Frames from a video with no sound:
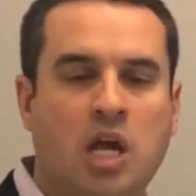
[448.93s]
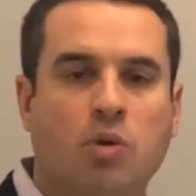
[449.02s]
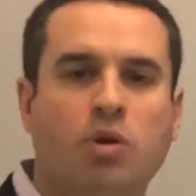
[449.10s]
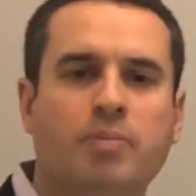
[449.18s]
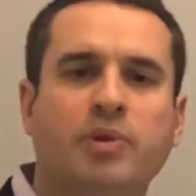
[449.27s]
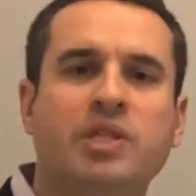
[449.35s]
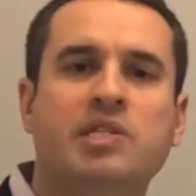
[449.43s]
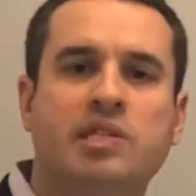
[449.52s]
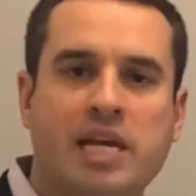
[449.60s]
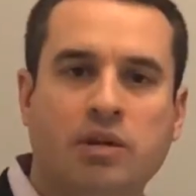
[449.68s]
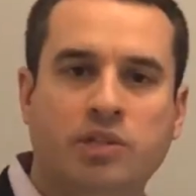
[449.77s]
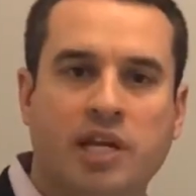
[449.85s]
What about the
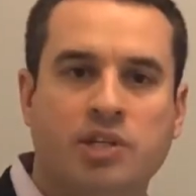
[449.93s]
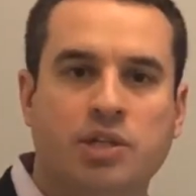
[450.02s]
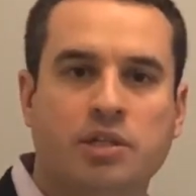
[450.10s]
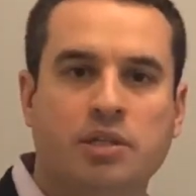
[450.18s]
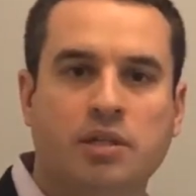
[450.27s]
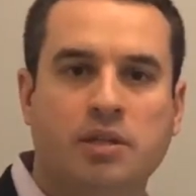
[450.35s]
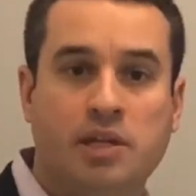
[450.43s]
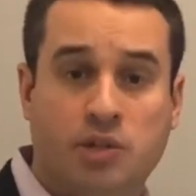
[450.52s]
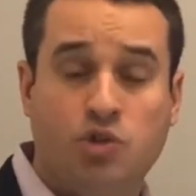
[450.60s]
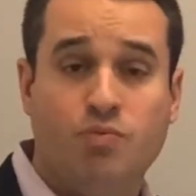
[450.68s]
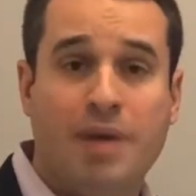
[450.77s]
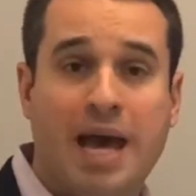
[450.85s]
sales agent
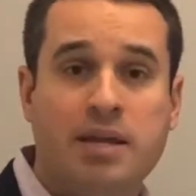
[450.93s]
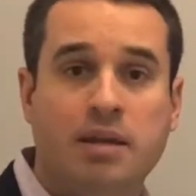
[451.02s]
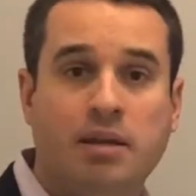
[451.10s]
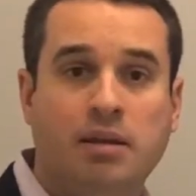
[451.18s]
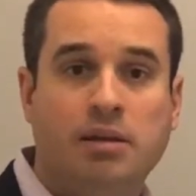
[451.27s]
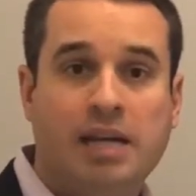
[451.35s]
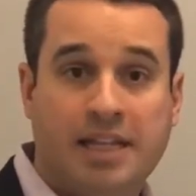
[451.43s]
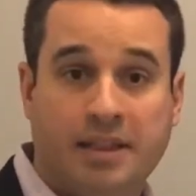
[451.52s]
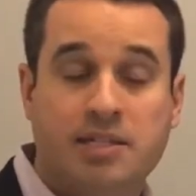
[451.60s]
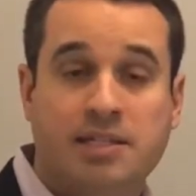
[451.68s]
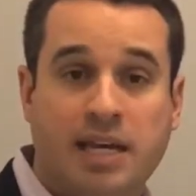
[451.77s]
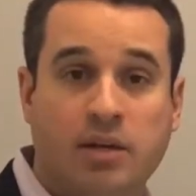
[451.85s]
that you met at the
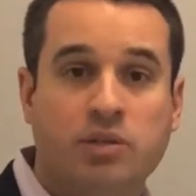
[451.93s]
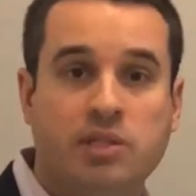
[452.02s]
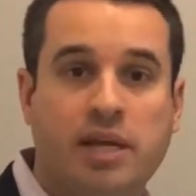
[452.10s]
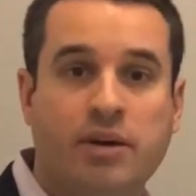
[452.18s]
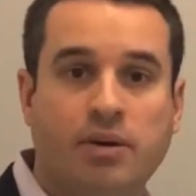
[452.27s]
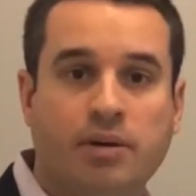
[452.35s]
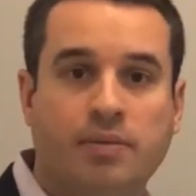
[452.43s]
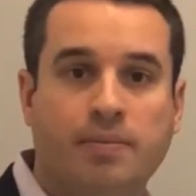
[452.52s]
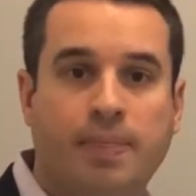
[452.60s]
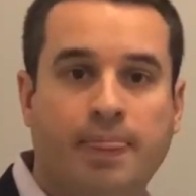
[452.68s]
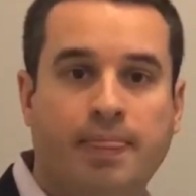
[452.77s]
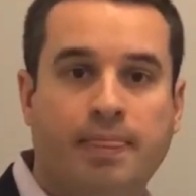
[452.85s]
sales center?
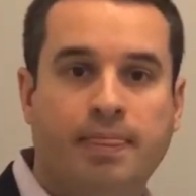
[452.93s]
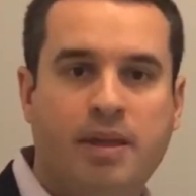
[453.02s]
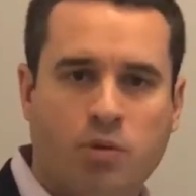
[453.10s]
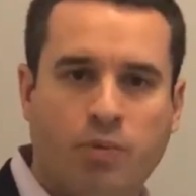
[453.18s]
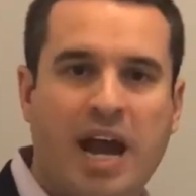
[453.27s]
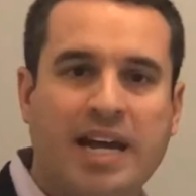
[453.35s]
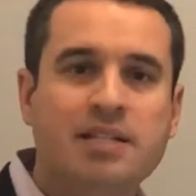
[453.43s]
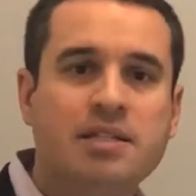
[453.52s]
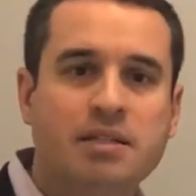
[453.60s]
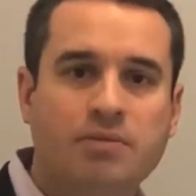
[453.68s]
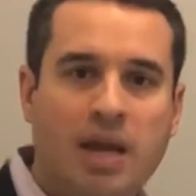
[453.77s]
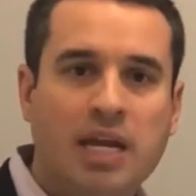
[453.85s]
They were
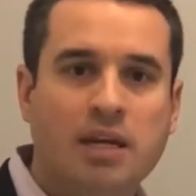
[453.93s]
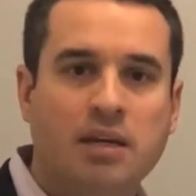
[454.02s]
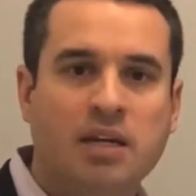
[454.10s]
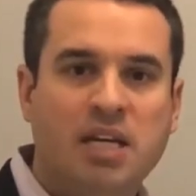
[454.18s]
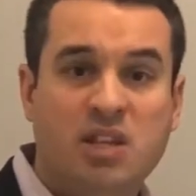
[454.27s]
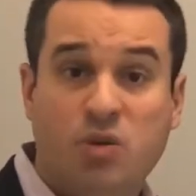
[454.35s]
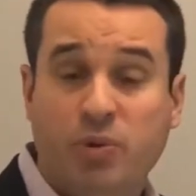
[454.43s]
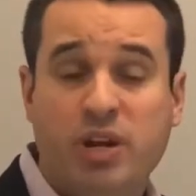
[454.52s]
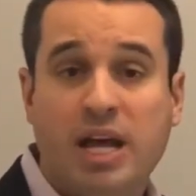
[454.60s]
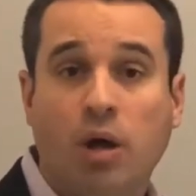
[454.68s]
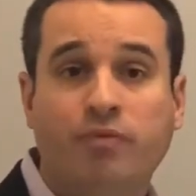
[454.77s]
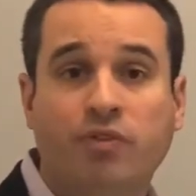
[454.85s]
nice, right? They were pretty
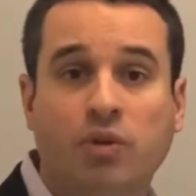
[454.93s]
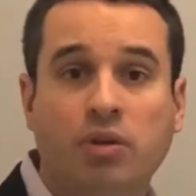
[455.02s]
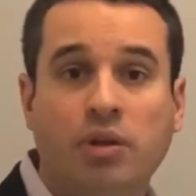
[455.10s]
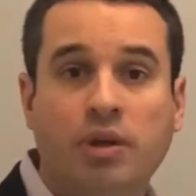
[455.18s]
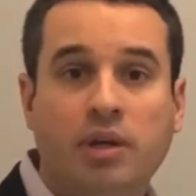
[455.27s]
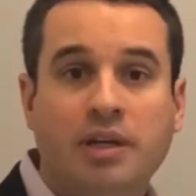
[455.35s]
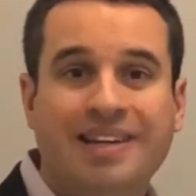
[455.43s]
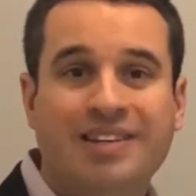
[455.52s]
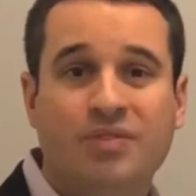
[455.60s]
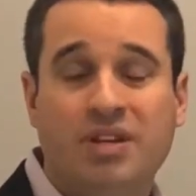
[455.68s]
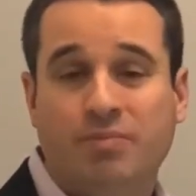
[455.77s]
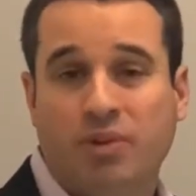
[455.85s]
helpful, and
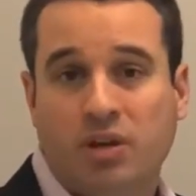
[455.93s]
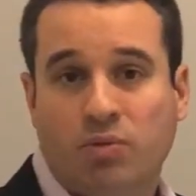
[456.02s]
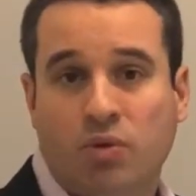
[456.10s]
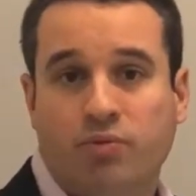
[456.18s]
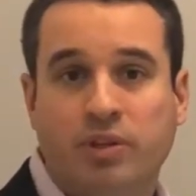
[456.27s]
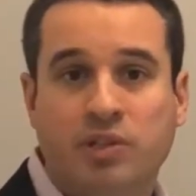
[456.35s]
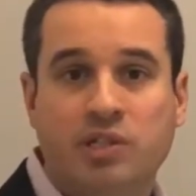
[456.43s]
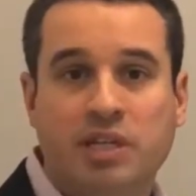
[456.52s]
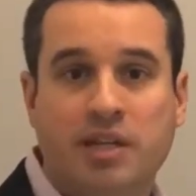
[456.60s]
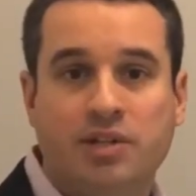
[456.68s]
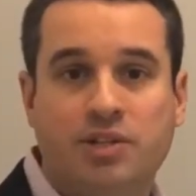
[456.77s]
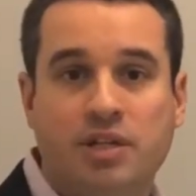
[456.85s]
you didn't bring your own real
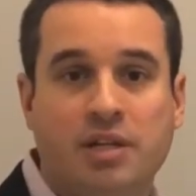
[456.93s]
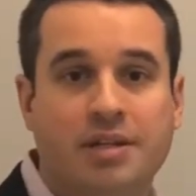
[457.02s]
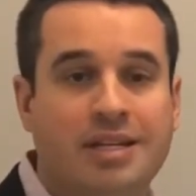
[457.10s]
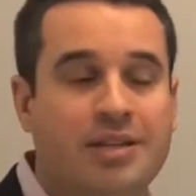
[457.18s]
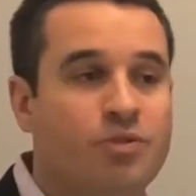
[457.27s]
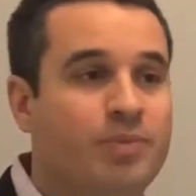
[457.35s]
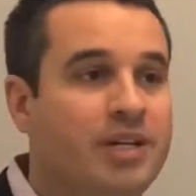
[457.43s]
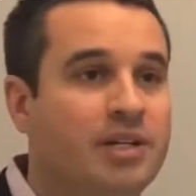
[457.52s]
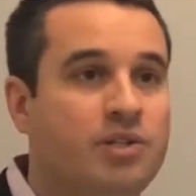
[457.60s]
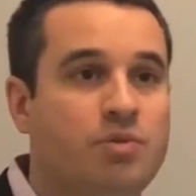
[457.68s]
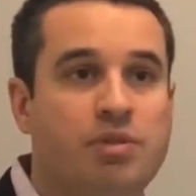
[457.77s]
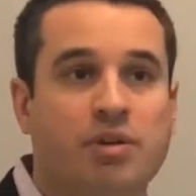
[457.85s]
estate agent in either
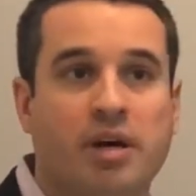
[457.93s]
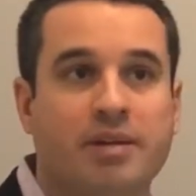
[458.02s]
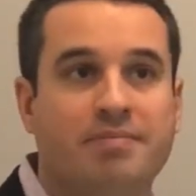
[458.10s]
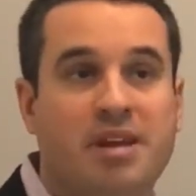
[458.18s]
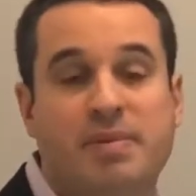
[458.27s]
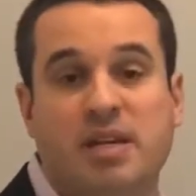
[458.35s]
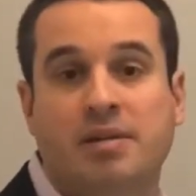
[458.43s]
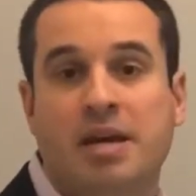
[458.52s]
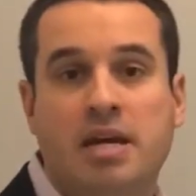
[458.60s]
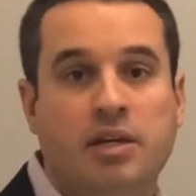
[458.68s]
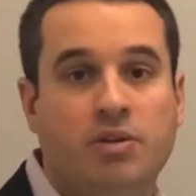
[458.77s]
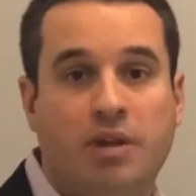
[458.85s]
because you thought maybe
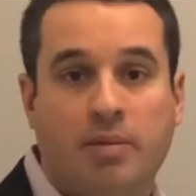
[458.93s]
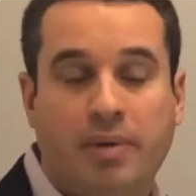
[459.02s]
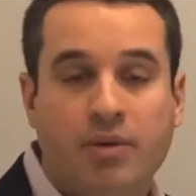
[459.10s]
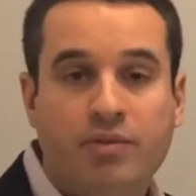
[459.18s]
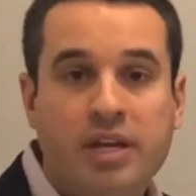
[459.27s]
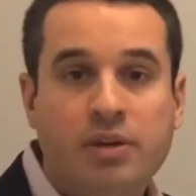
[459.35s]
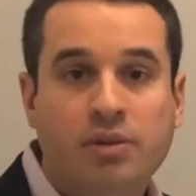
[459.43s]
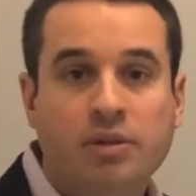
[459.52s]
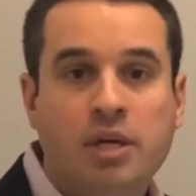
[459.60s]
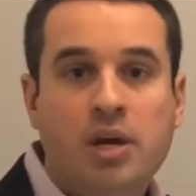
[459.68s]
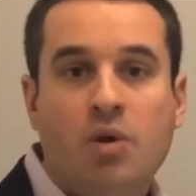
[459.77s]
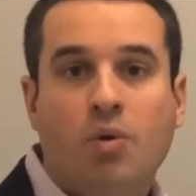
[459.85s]
you'd get a better
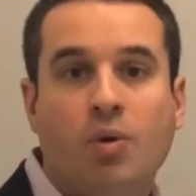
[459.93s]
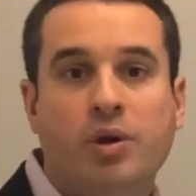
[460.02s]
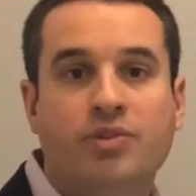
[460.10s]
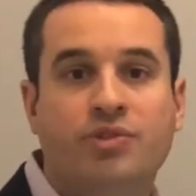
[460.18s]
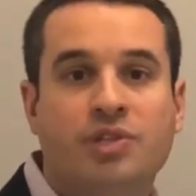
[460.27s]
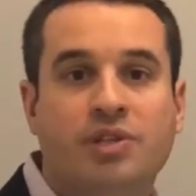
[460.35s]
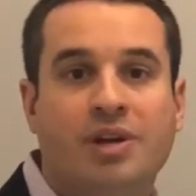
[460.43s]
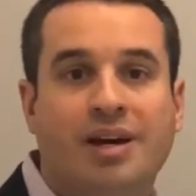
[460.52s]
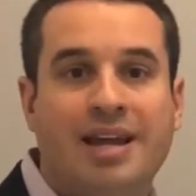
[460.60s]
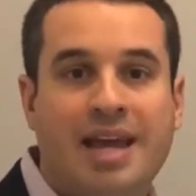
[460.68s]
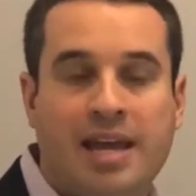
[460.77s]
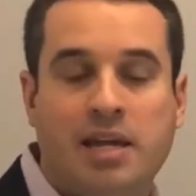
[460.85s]
deal, or you just
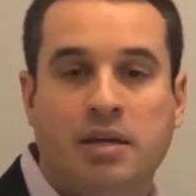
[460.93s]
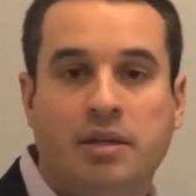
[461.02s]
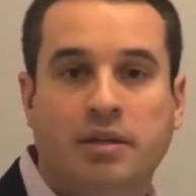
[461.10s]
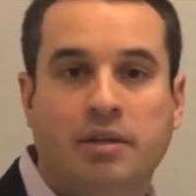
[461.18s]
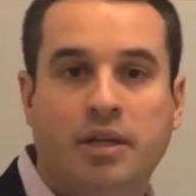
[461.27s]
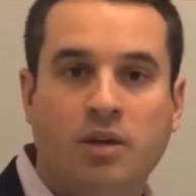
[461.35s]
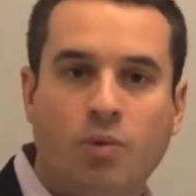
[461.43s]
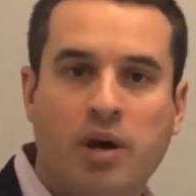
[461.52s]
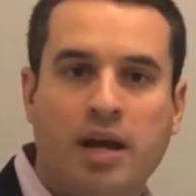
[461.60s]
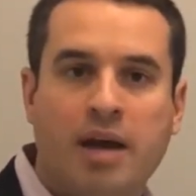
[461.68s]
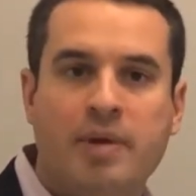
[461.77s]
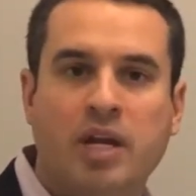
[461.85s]
thought, hey, you know
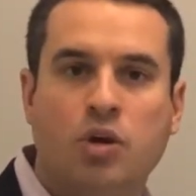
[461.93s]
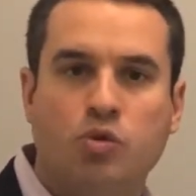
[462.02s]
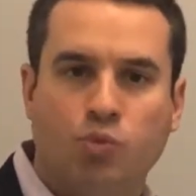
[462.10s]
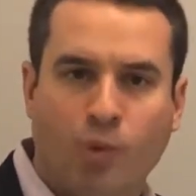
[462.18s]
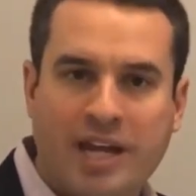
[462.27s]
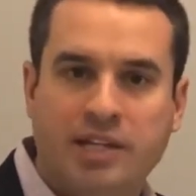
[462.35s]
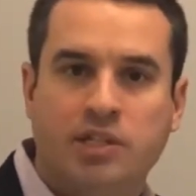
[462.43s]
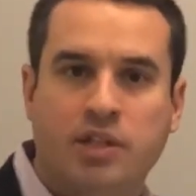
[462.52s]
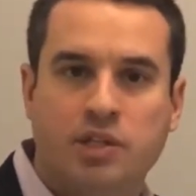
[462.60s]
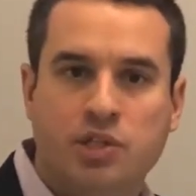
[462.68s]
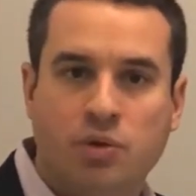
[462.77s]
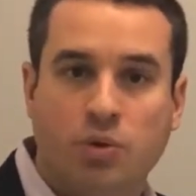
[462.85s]
what, I'm gonna go right to
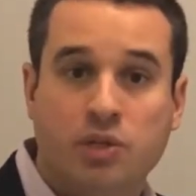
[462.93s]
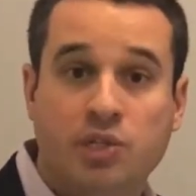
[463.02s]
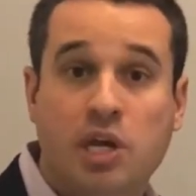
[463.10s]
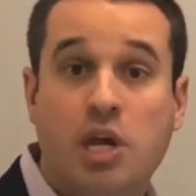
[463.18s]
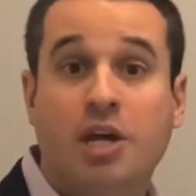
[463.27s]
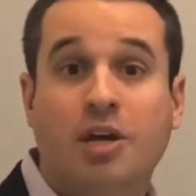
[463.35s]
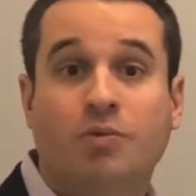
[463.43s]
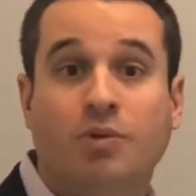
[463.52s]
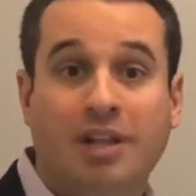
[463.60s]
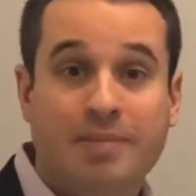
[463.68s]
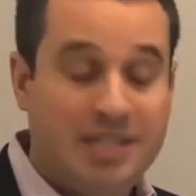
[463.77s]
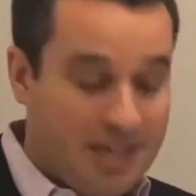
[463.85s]
the source. Well,
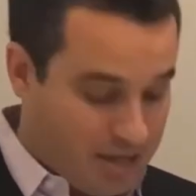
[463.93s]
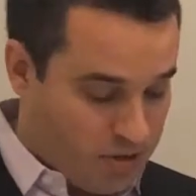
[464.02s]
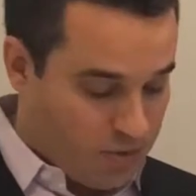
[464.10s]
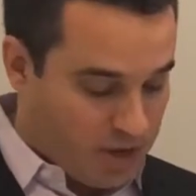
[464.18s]
let me tell you